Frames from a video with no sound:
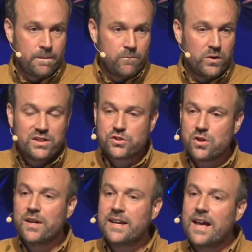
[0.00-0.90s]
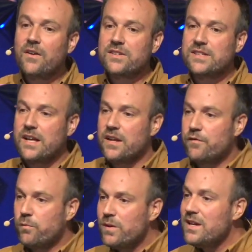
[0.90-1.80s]
What he's drawing out is that
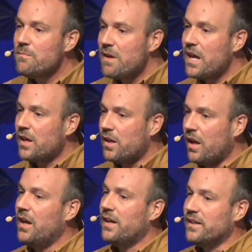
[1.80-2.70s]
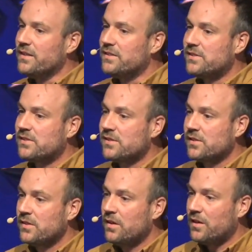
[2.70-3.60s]
if we make gods
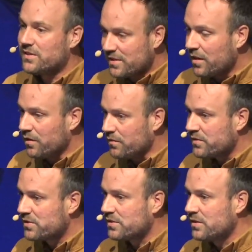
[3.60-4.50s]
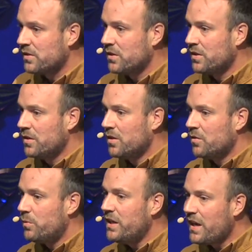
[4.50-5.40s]
ourselves,
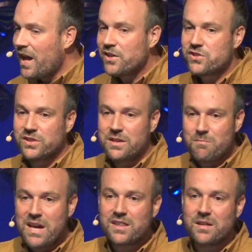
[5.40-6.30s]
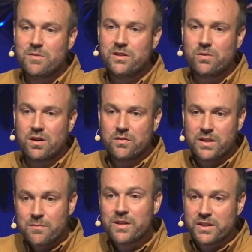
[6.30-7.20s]
we naturally make them into our own
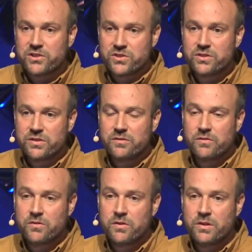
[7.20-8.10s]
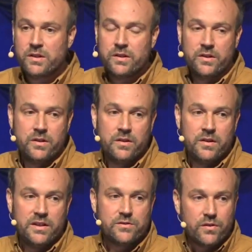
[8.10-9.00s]
image.
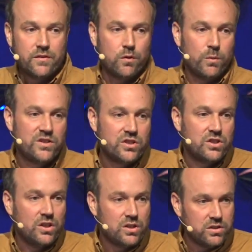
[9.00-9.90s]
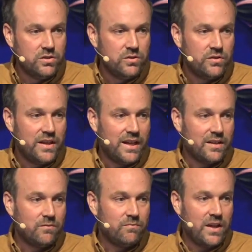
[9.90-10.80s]
And so therefore we should conclude that they